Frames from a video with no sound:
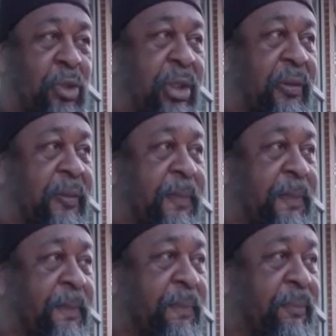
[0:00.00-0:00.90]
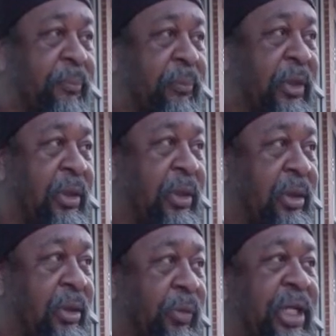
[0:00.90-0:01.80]
You know,
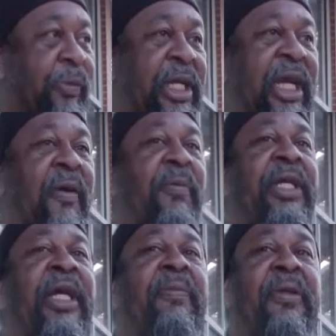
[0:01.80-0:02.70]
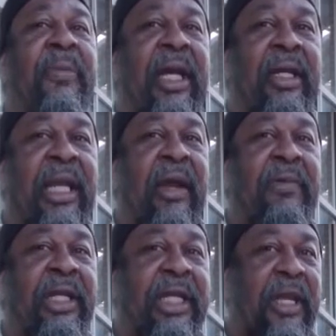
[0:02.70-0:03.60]
we we helped we helped them out a
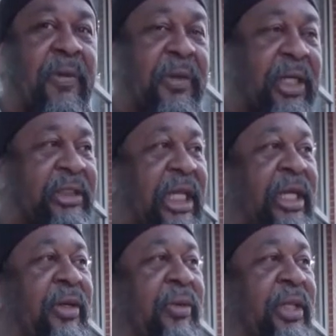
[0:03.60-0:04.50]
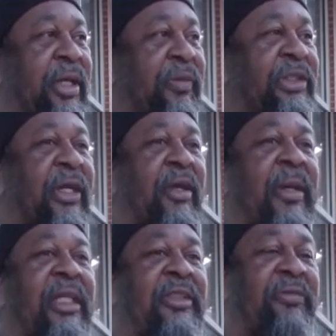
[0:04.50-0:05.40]
lot when they came over here because they didn't know nothing. We taught
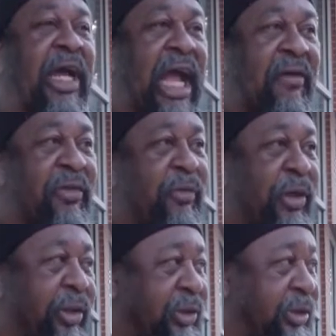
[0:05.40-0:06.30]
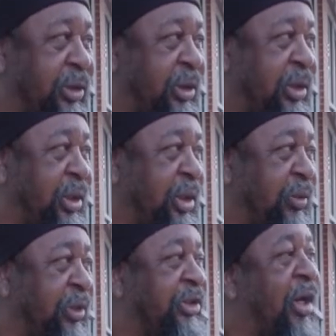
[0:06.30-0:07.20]
them how to survive in the winters.
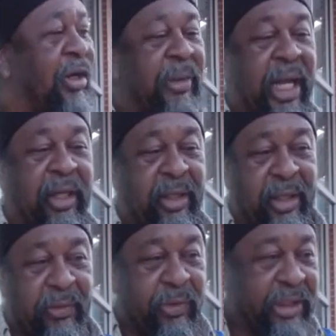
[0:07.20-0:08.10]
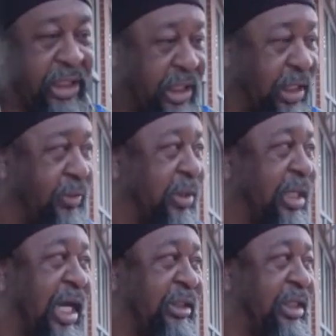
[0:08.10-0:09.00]
We taught them how to uh, what to eat, what
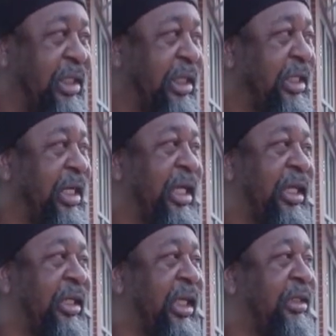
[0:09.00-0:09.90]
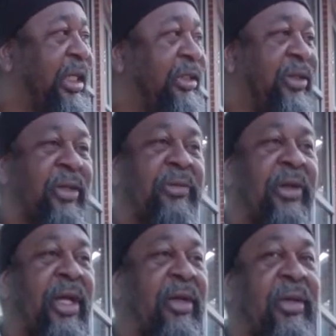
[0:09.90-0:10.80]
not to eat, and then they, they turned
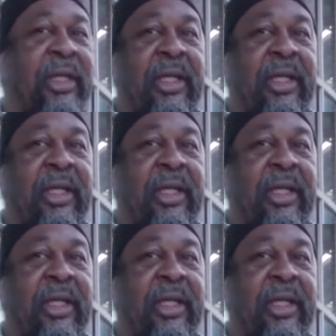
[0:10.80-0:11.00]
around